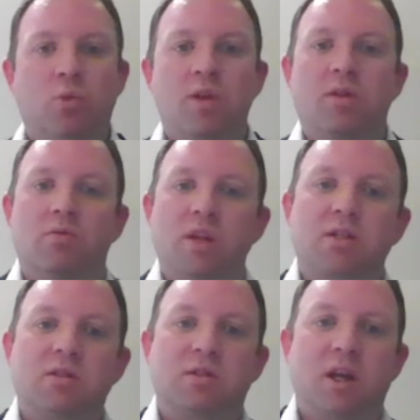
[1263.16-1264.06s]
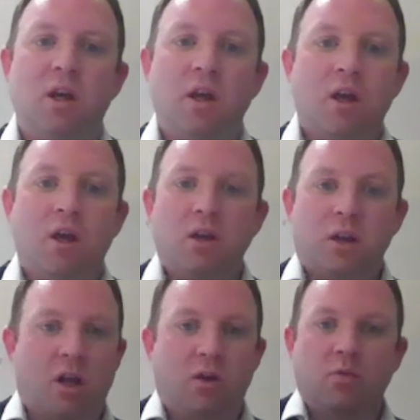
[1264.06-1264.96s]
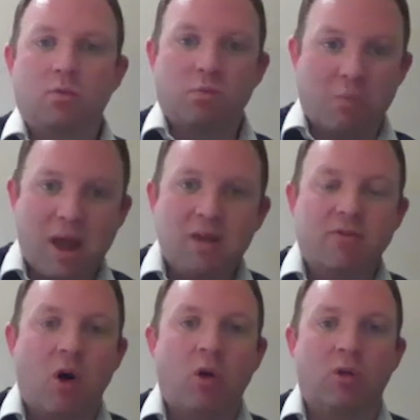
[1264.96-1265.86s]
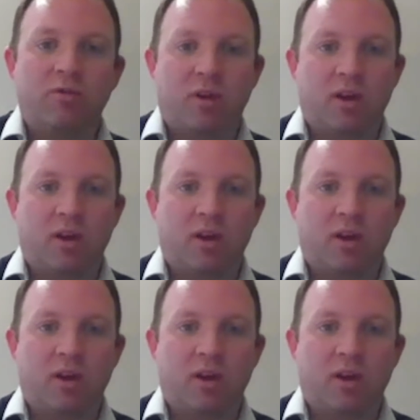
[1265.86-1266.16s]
with the risks that may evolve,